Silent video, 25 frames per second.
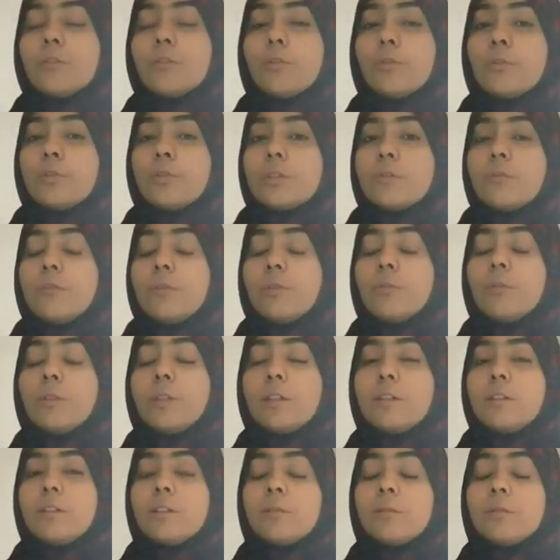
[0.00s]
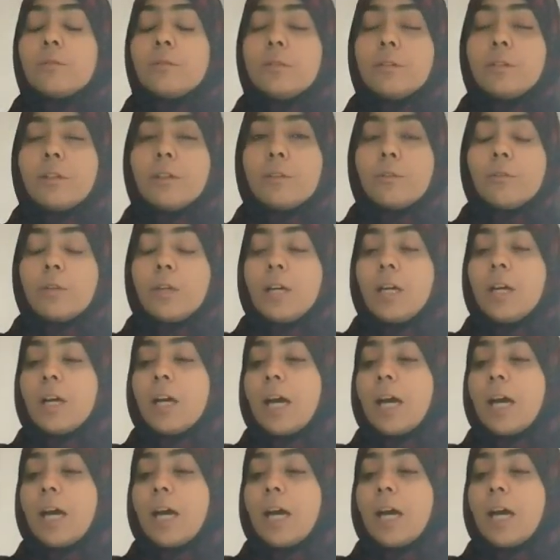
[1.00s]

for those of you that don't know,